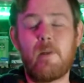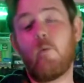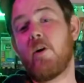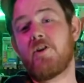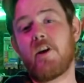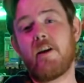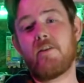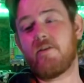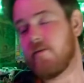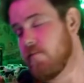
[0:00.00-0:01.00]
In which
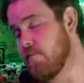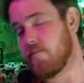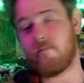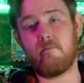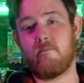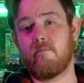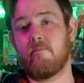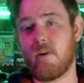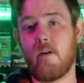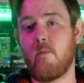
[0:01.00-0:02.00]
case,
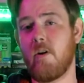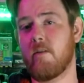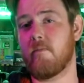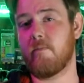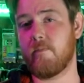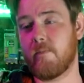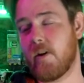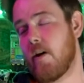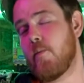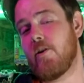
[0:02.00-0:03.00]
come on.
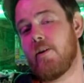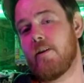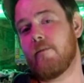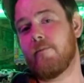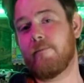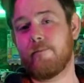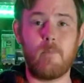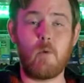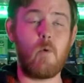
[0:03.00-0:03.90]
Come on in. The